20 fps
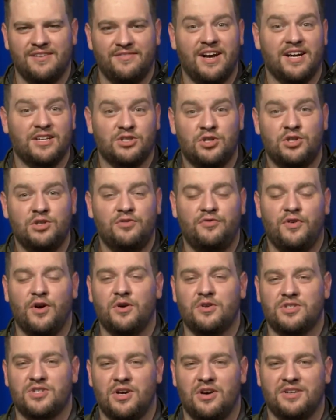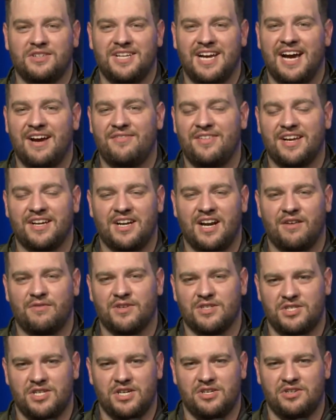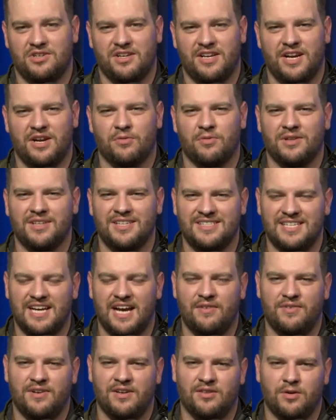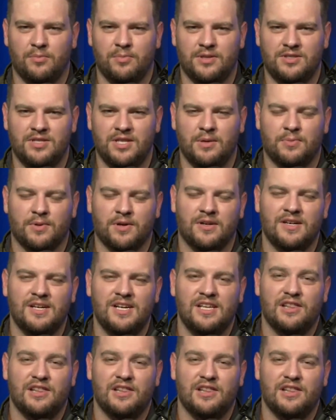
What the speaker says: we've got two folks on to have that conversation today to really dive in a little bit deeper.